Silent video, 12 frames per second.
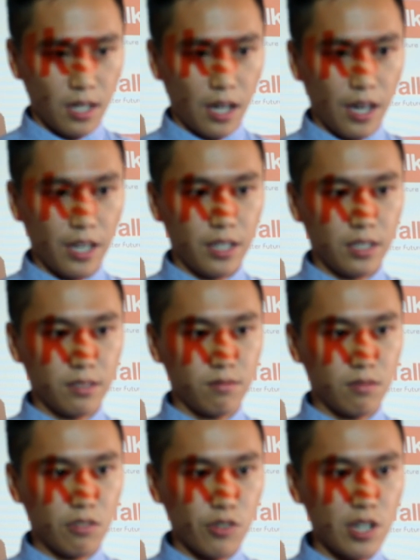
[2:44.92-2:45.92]
I
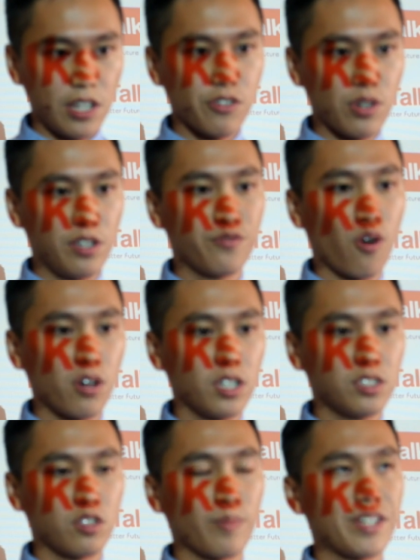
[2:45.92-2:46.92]
really, really
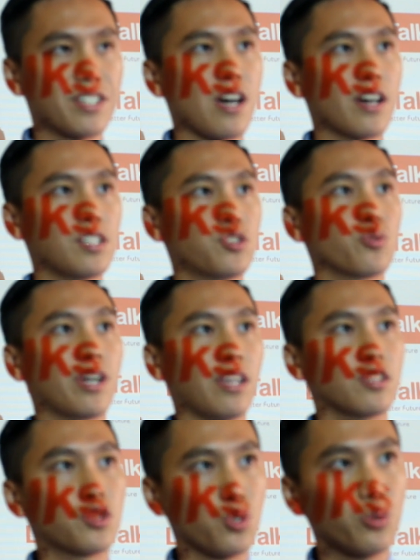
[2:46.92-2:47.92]
focused on my targets to get
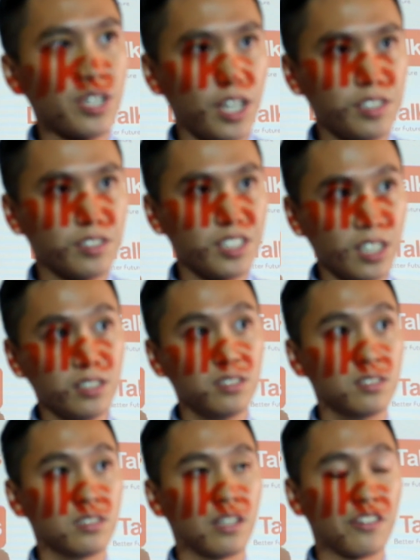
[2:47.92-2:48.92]
the two tests done,
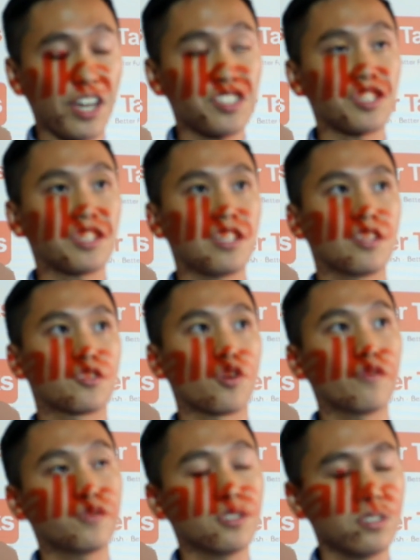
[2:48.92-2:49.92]
the SAT and the
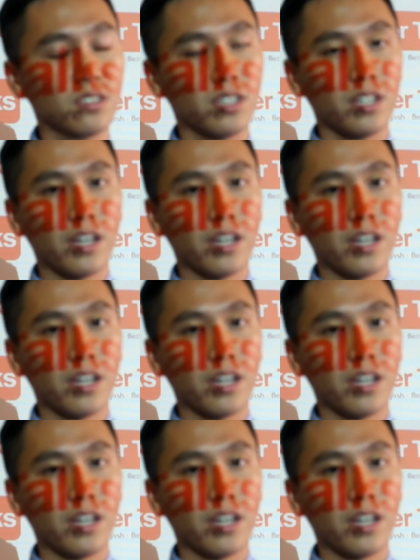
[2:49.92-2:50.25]
TOEFL.